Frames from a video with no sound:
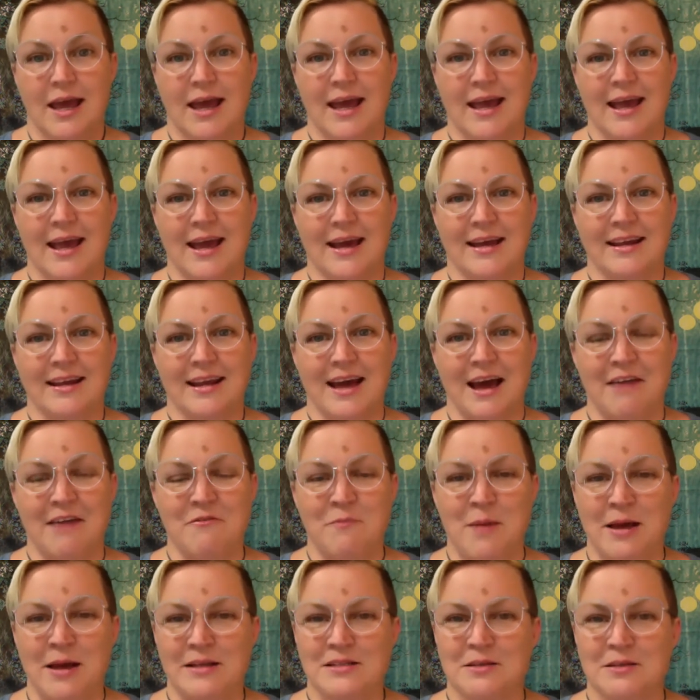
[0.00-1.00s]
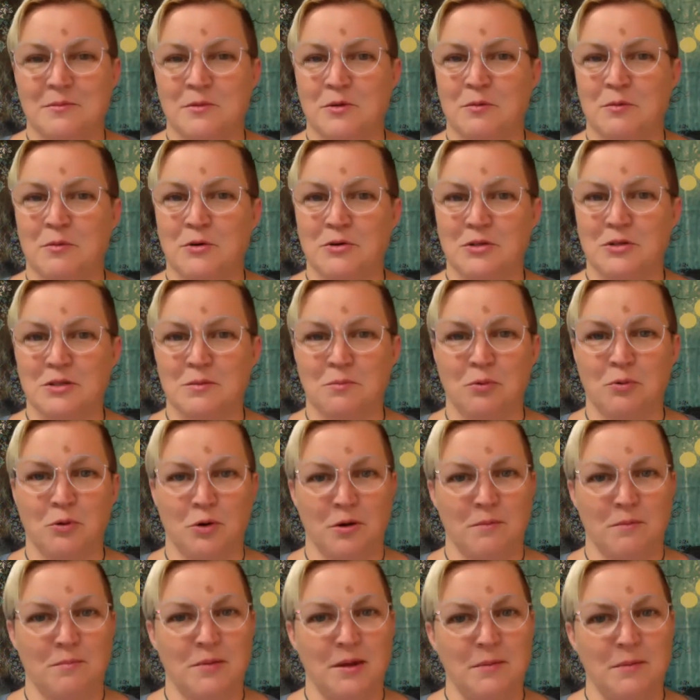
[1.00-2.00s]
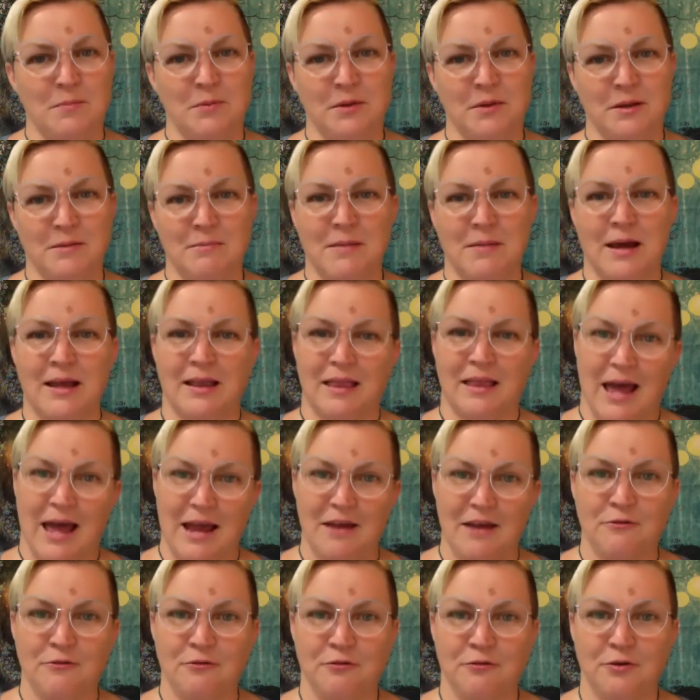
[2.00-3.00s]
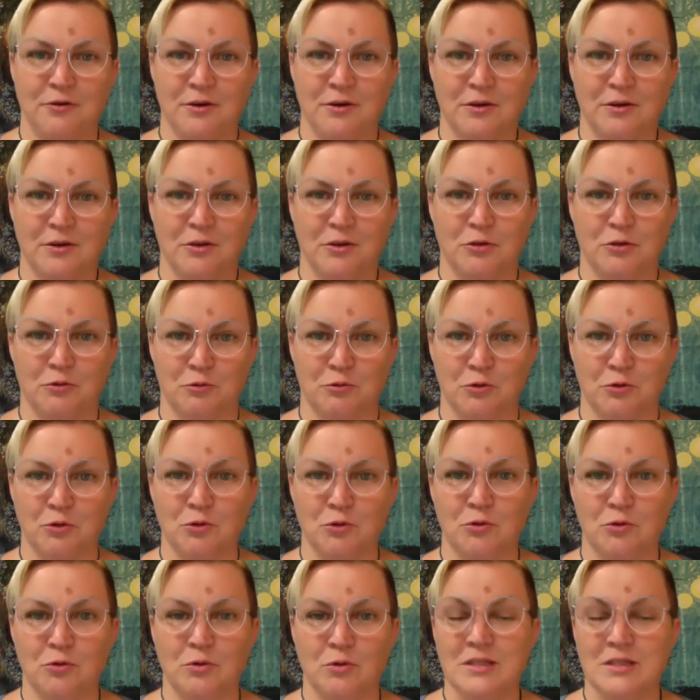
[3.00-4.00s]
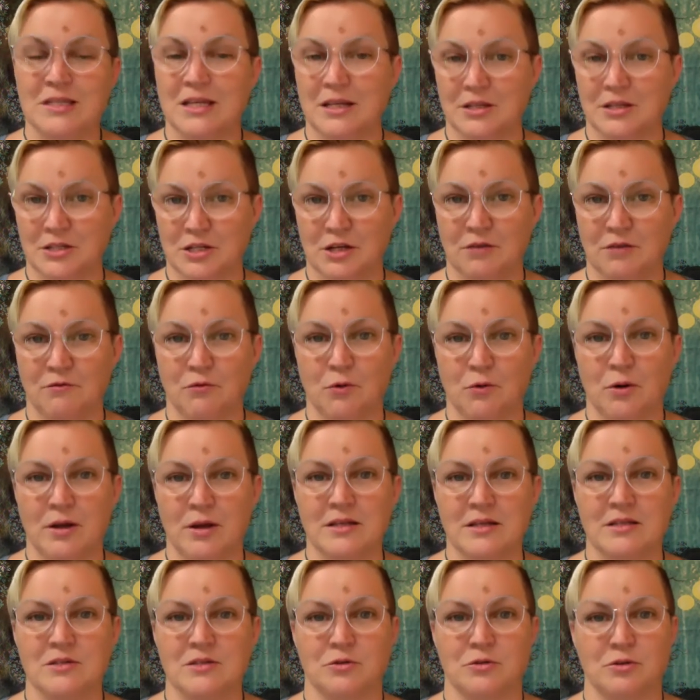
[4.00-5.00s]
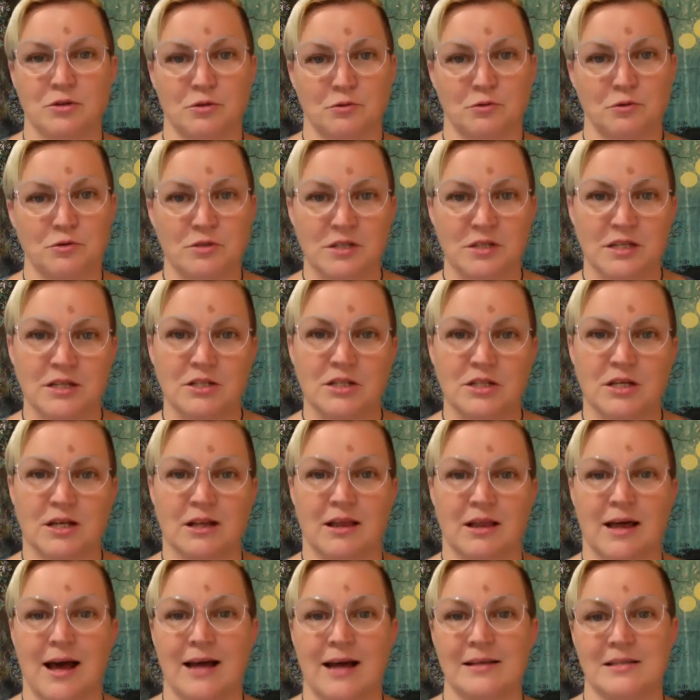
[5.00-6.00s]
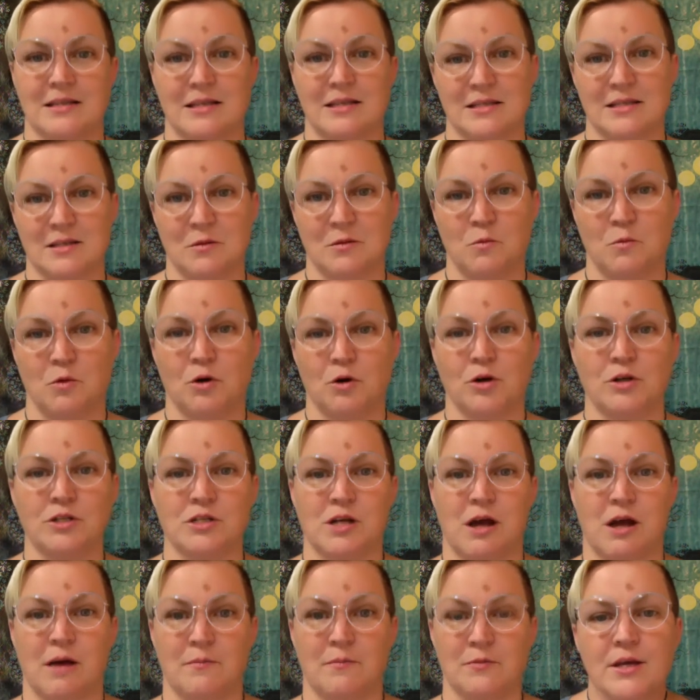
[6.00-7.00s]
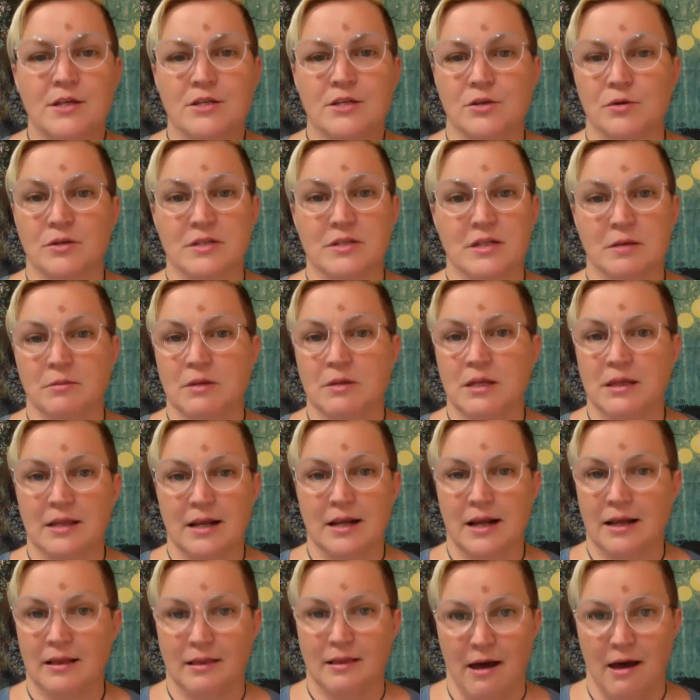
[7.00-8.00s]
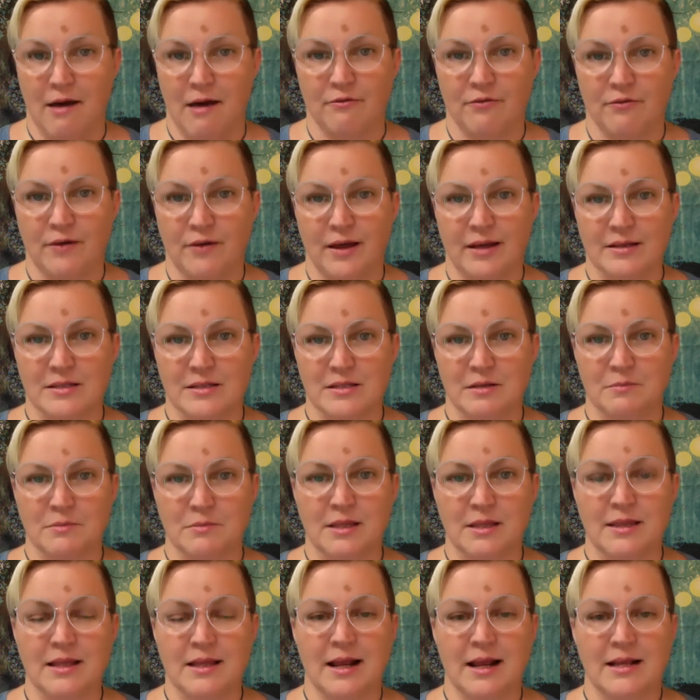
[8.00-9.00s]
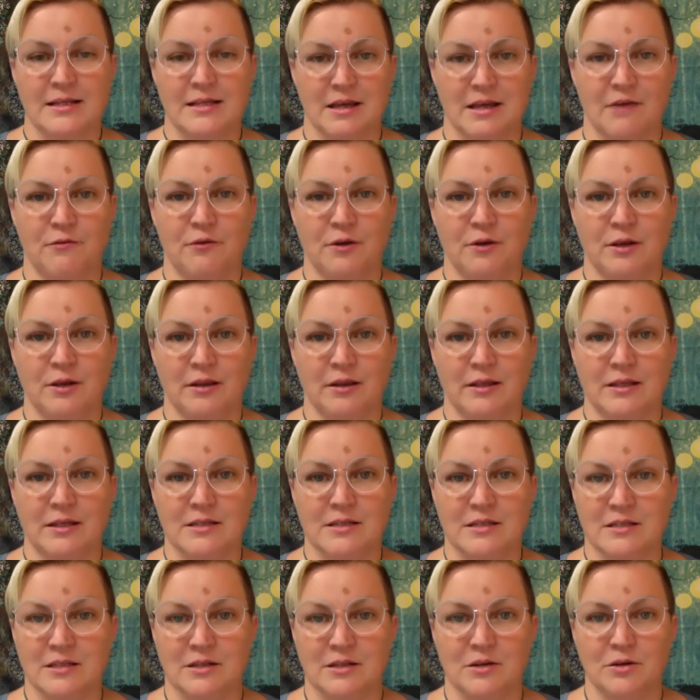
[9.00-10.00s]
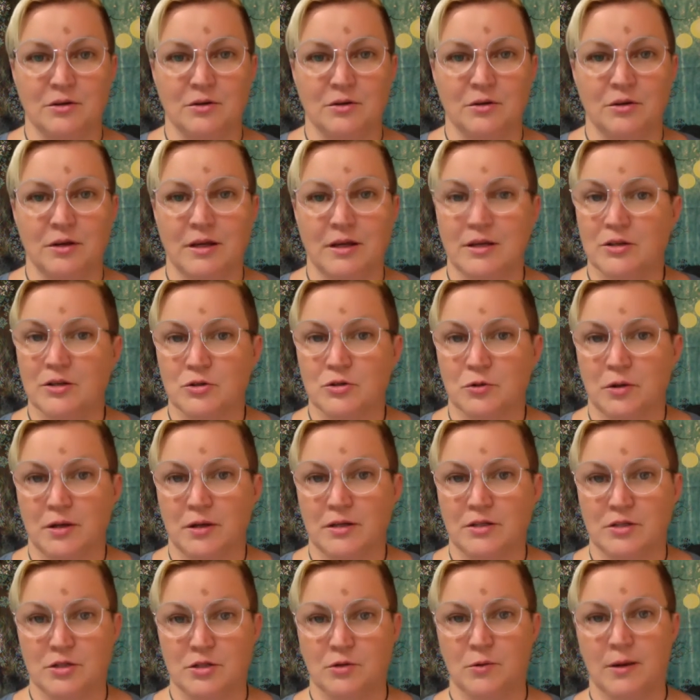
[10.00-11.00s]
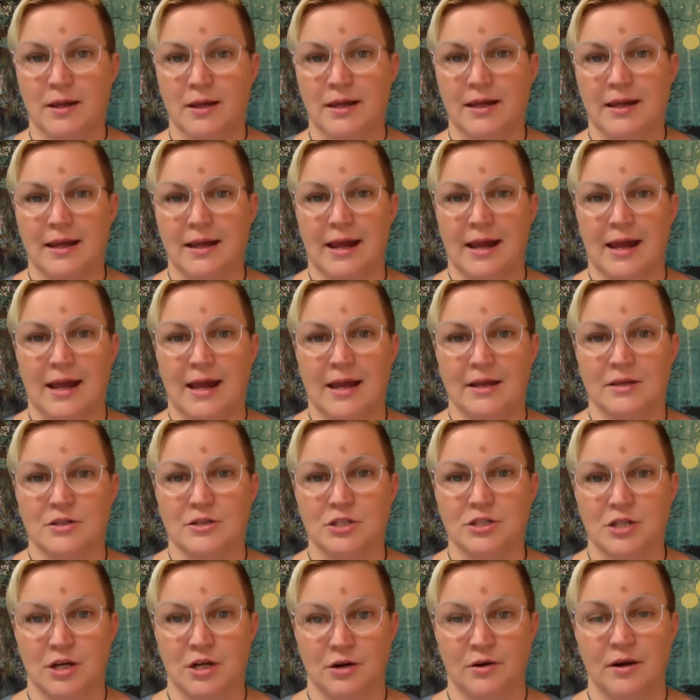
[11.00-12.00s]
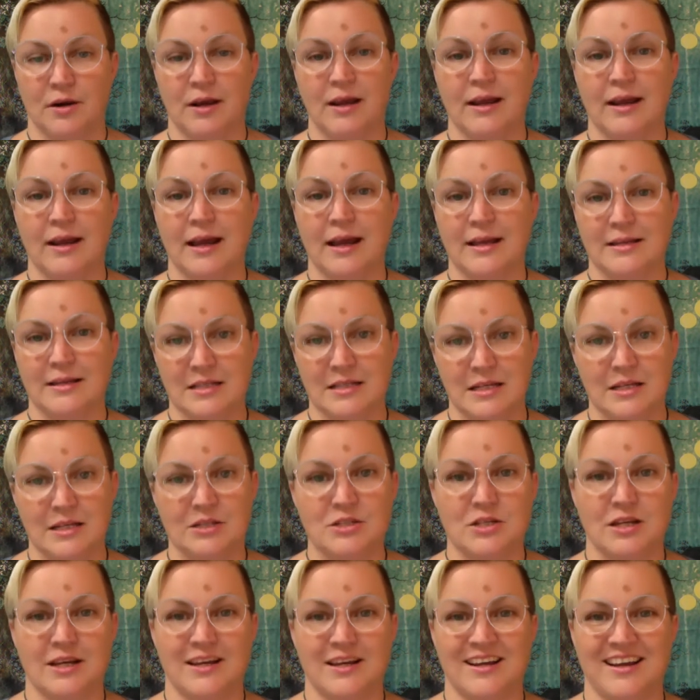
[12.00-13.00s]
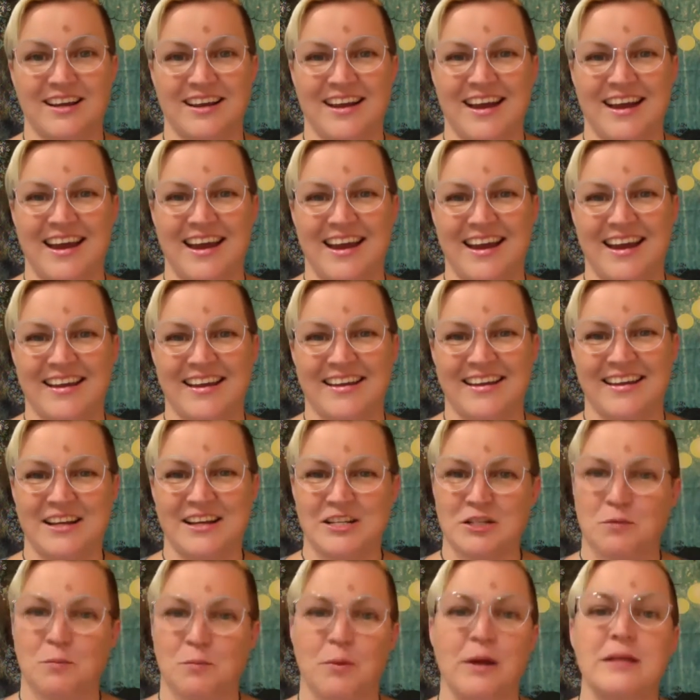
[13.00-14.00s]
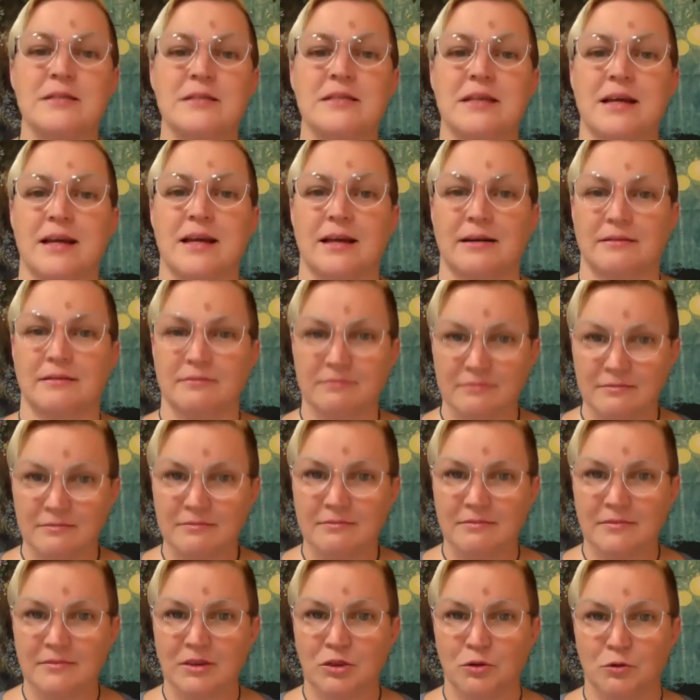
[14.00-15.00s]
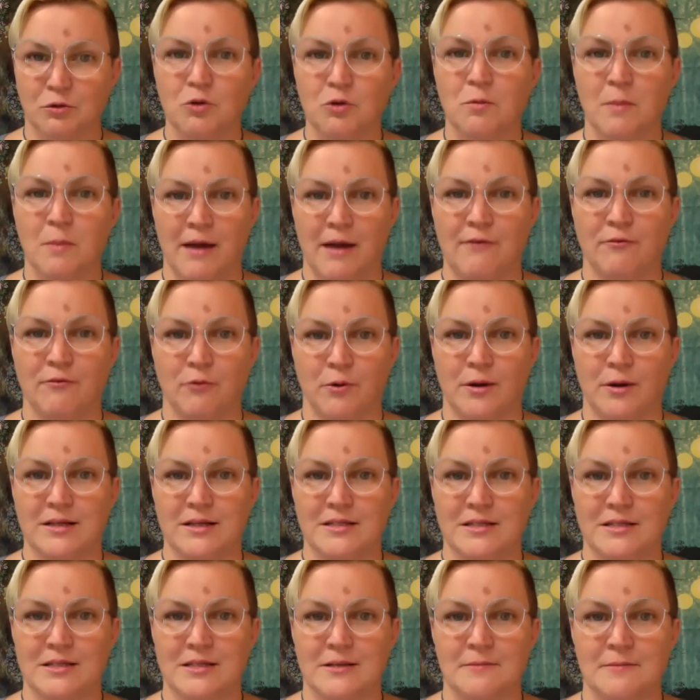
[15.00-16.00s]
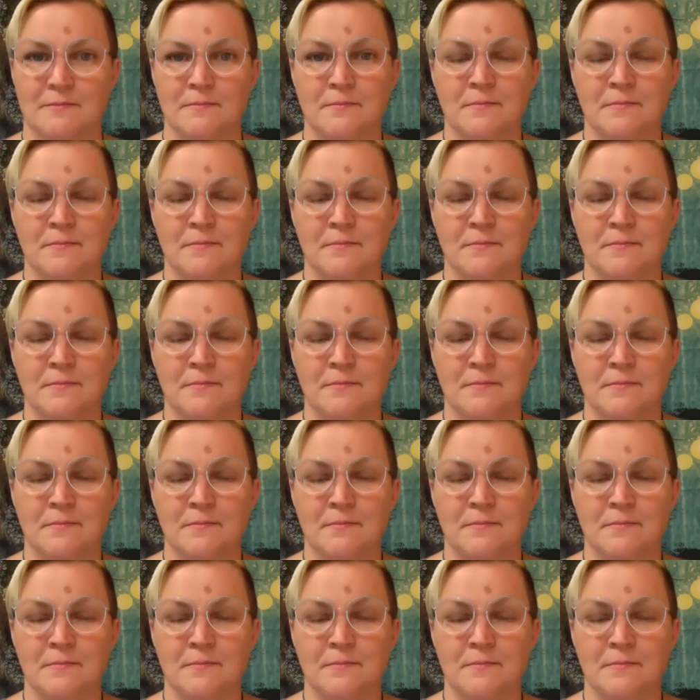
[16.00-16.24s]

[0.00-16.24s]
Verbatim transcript: And I've met some of the most important people in my life through teaching voice or through teaching classes and workshops. So it's something that I love and something that I definitely still enjoy doing and sharing and teaching and expressing through my voice.